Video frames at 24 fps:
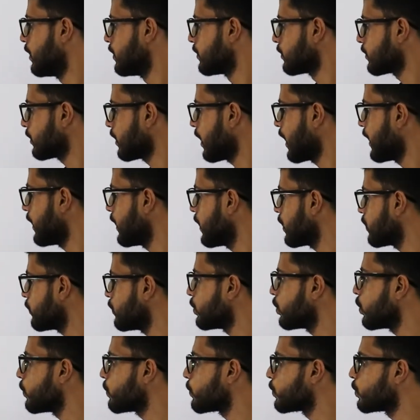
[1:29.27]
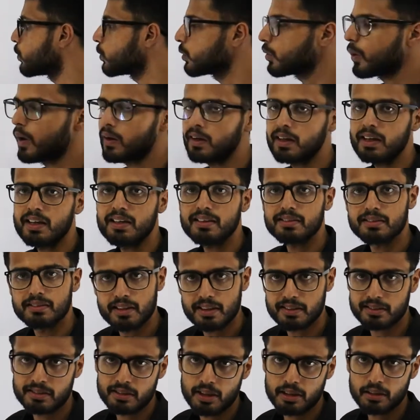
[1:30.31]
Sliding window protocol is
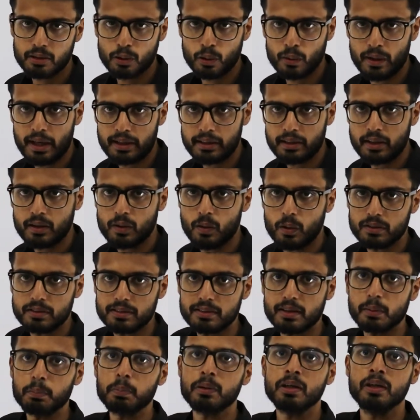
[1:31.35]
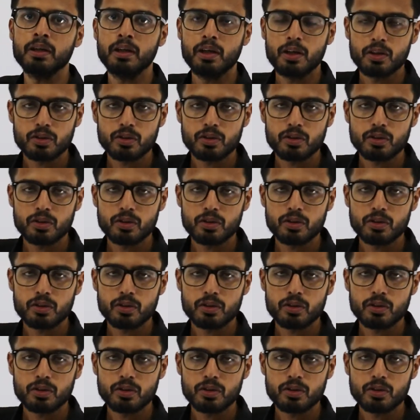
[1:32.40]
just a theoretic concept.